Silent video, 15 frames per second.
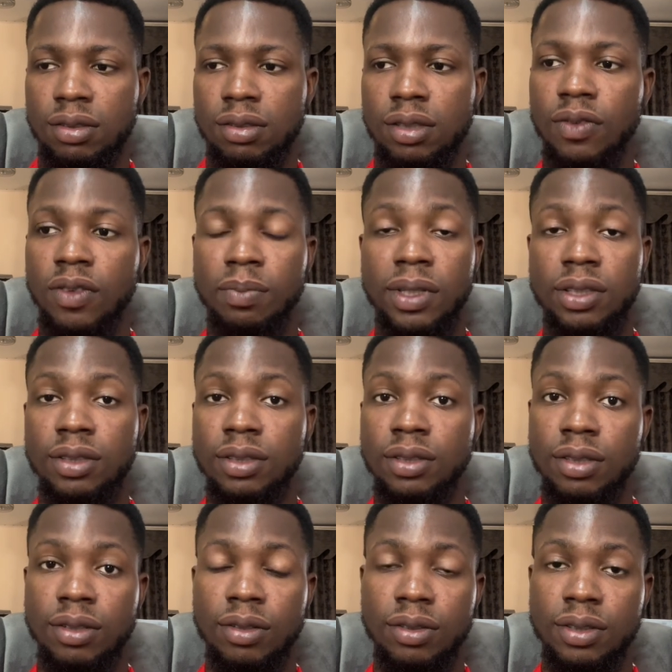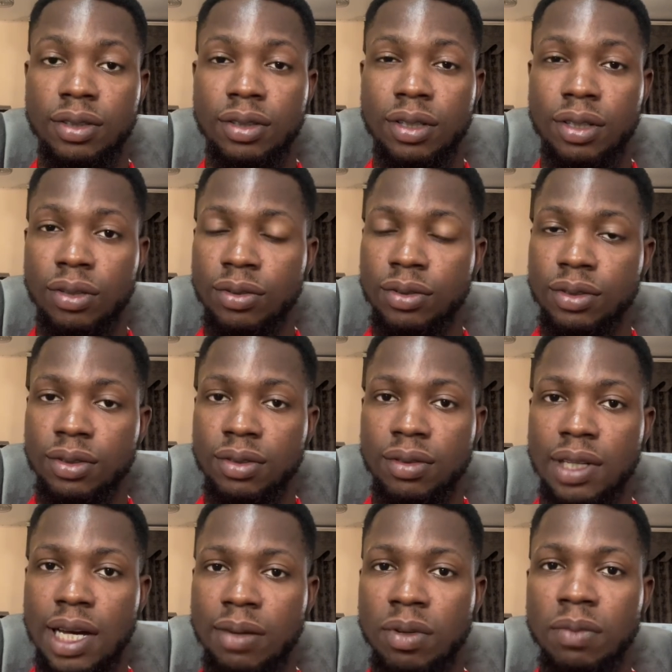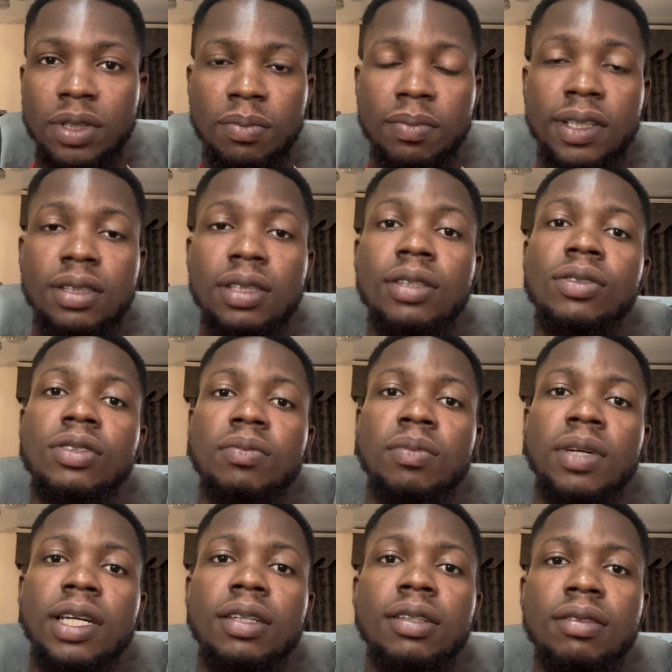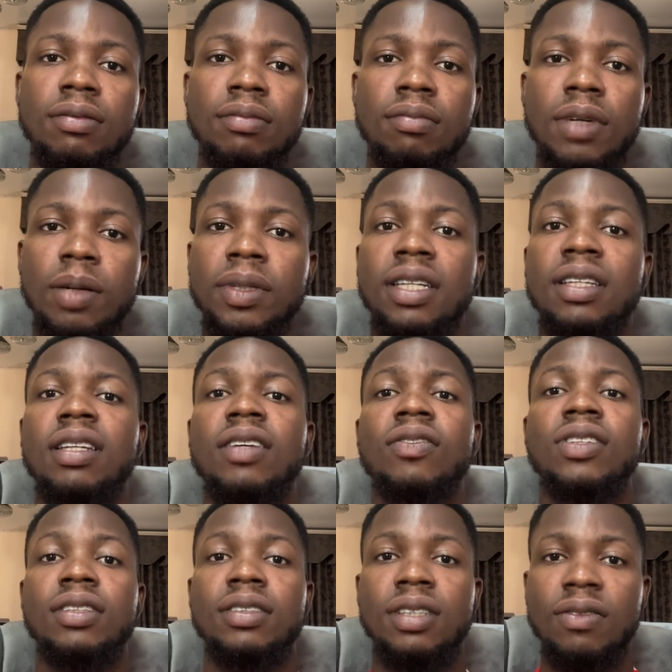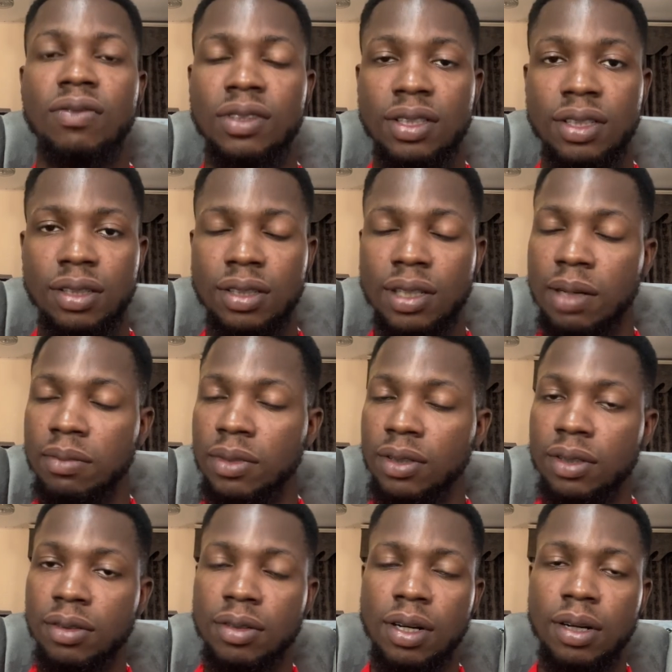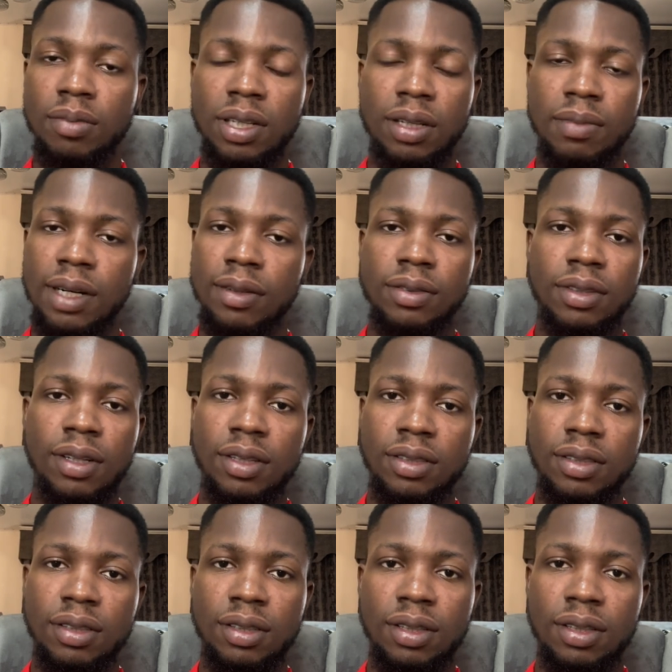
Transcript: if the person is close, like maybe the person knows me, maybe they live in the same vicinity, I'm not going to help them. I would not.